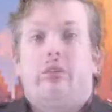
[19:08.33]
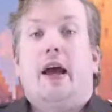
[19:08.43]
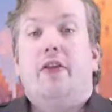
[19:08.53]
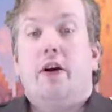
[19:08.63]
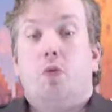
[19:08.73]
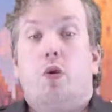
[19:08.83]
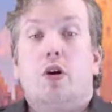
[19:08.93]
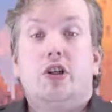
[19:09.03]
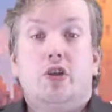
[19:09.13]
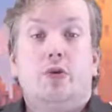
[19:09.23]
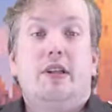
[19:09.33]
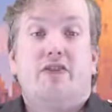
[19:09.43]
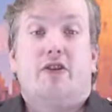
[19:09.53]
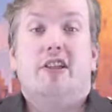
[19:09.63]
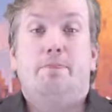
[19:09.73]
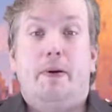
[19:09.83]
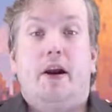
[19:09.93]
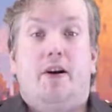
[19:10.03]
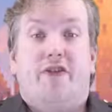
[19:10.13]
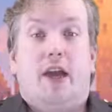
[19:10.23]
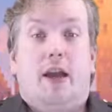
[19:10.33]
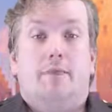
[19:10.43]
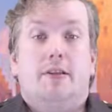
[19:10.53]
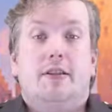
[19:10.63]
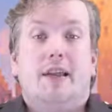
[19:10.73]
Now there were 2 different spin-off games